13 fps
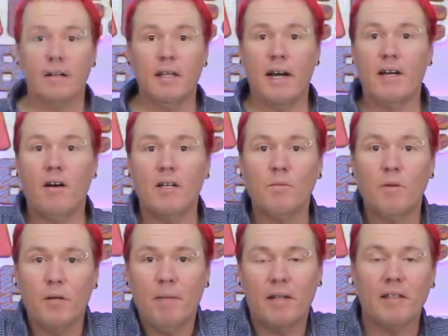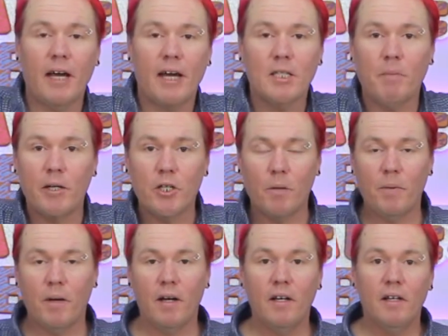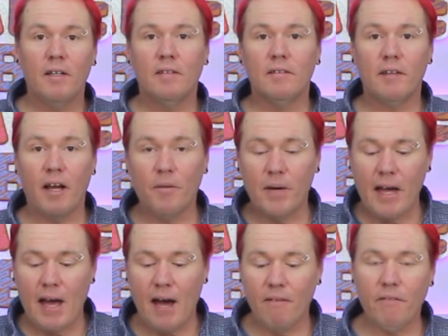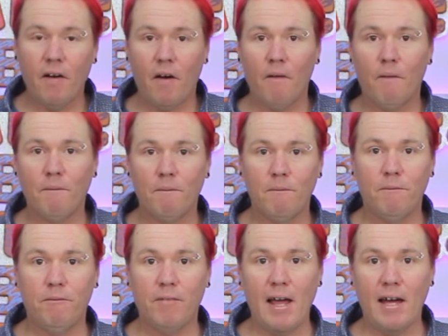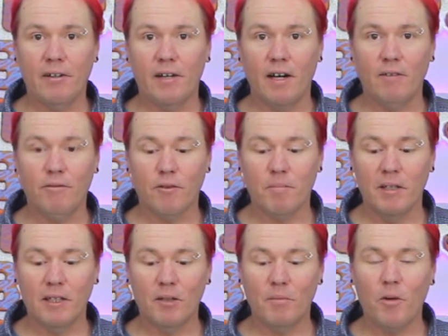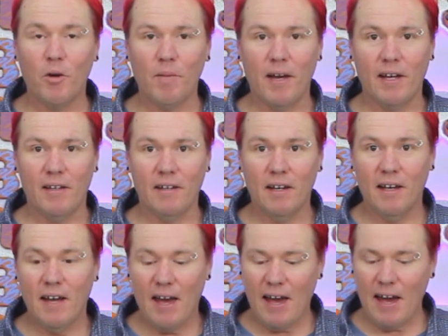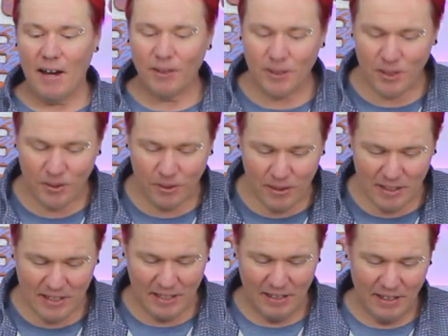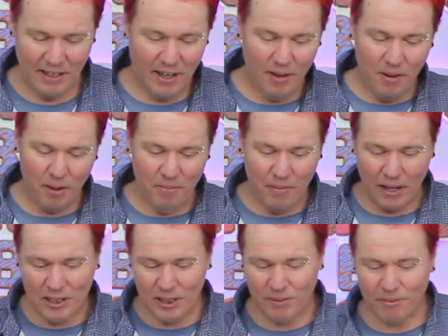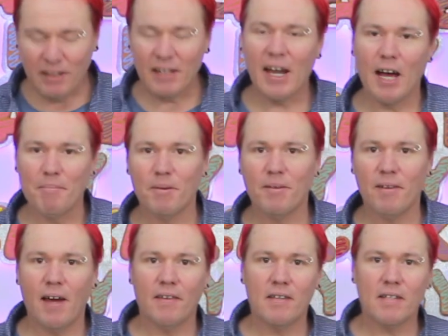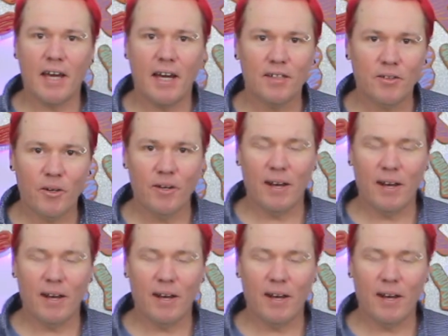G'day guys, welcome back to Cakes by Chopper. Today we have Flounder from The Little Mermaid. How cute is he? I'm actually really happy with how this cake turned